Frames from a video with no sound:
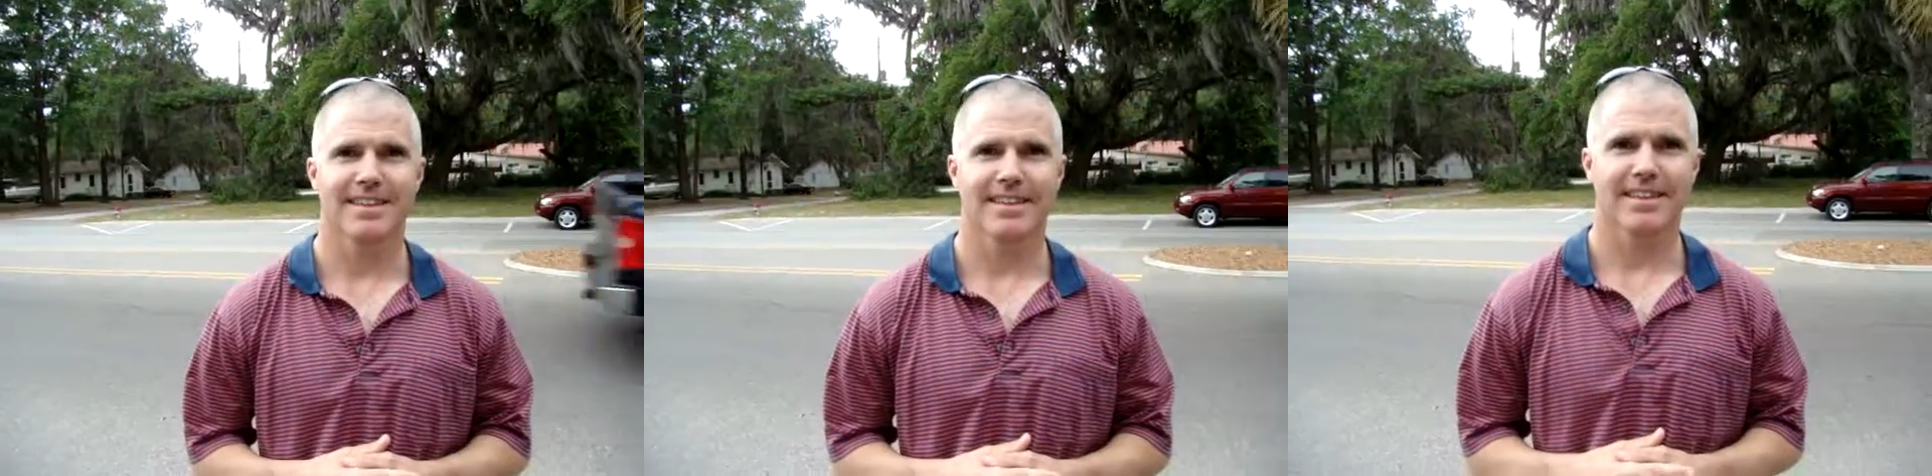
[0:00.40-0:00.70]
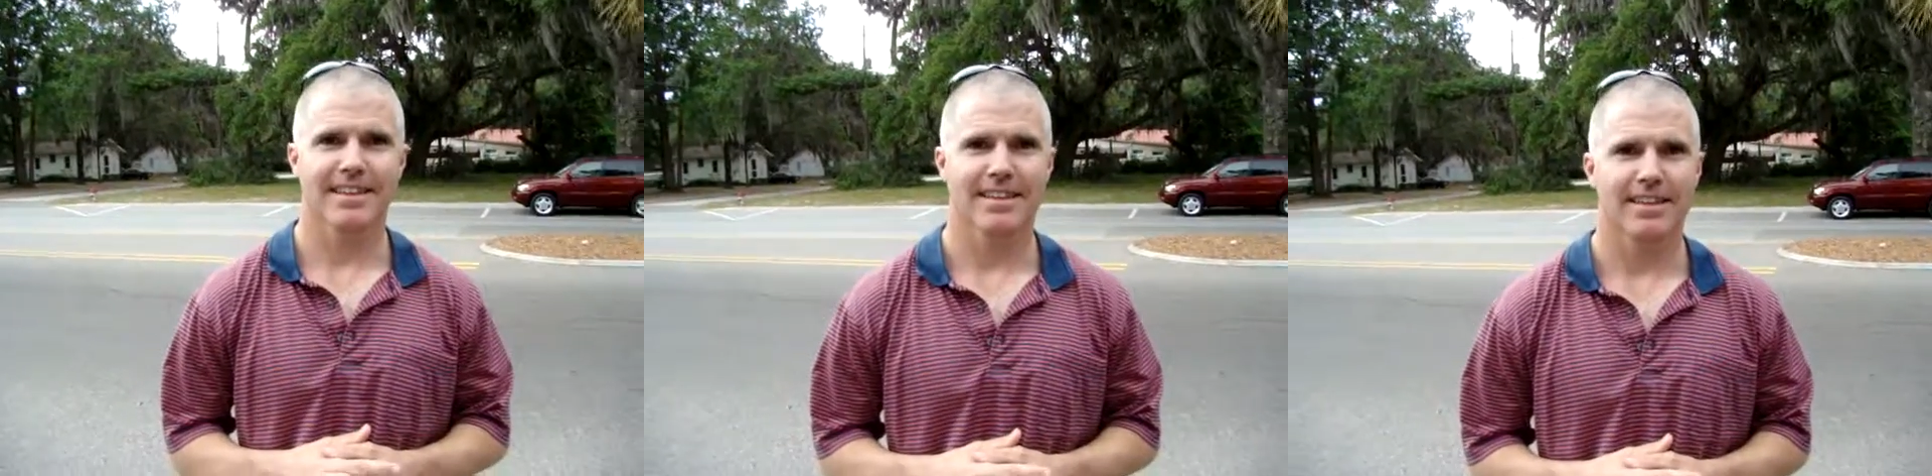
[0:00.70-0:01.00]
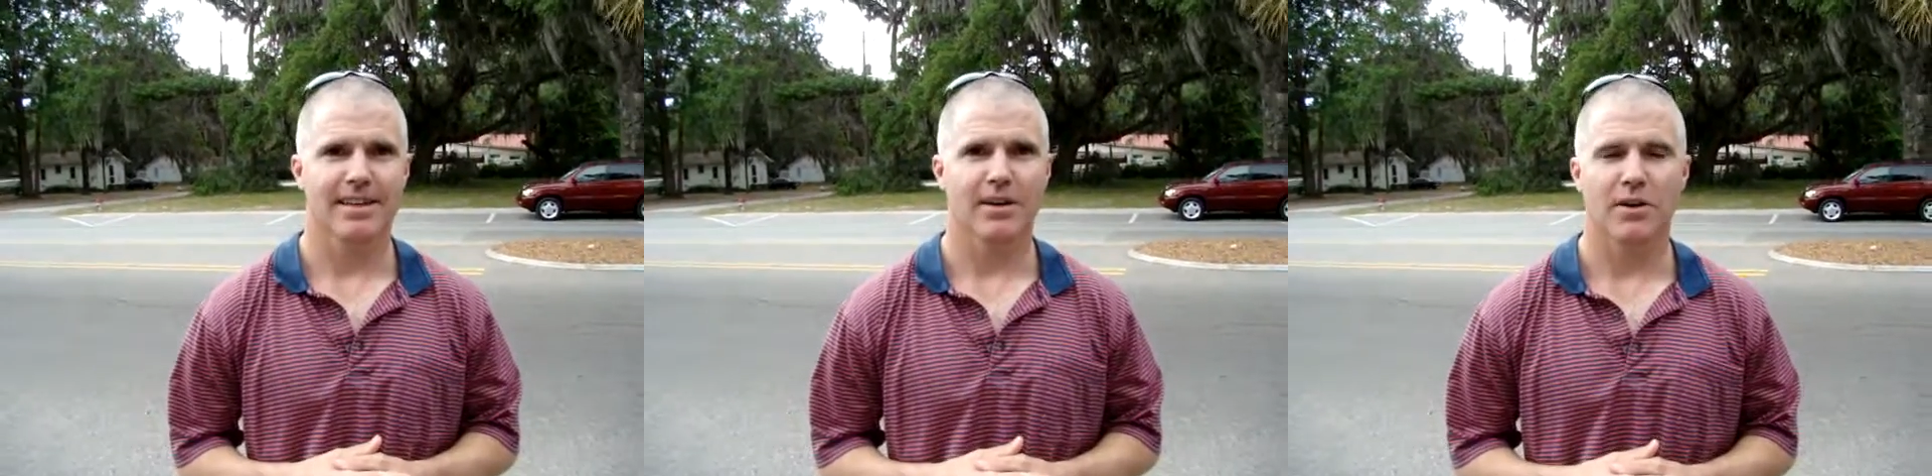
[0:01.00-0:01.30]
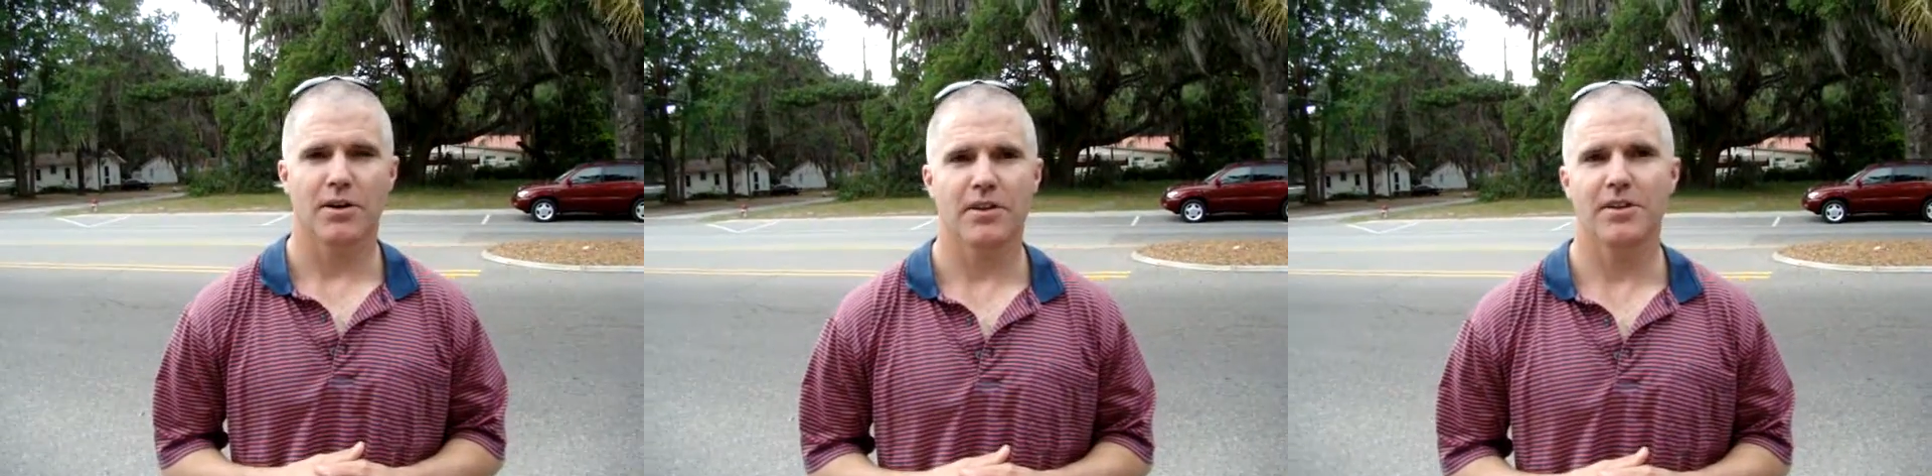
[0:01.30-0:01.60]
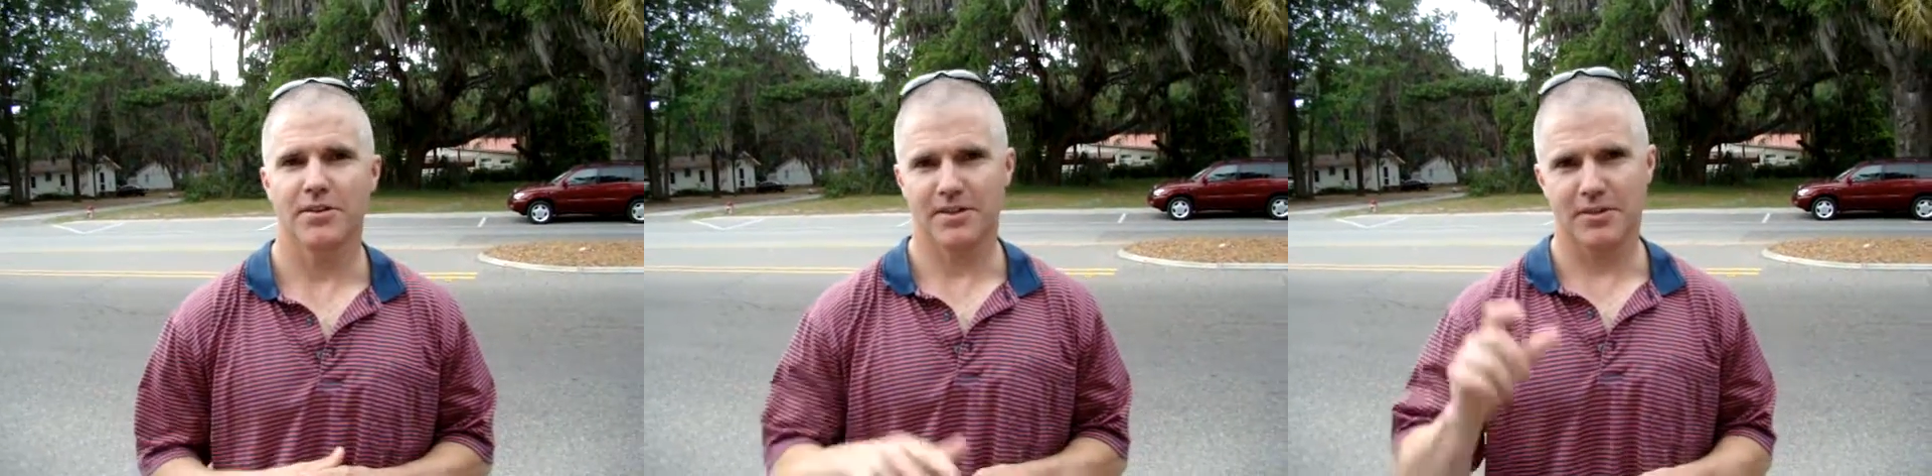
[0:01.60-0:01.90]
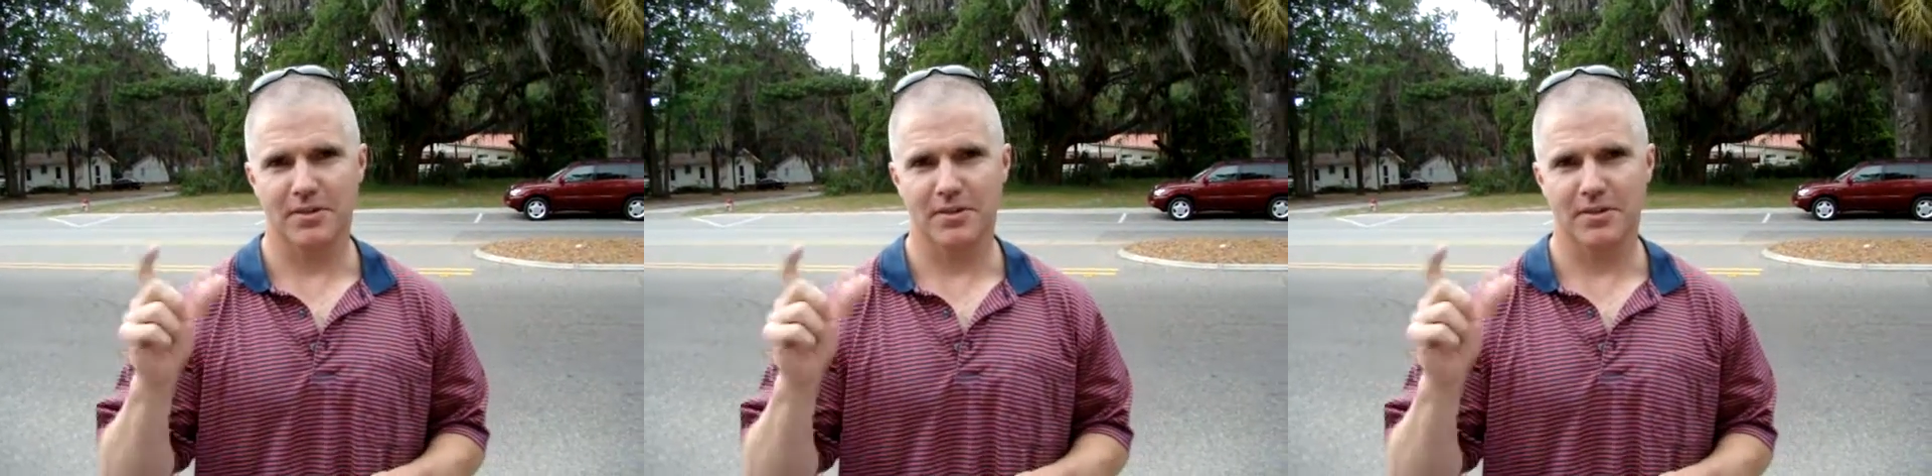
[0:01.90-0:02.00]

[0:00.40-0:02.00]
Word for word: Recording. Recording. You, you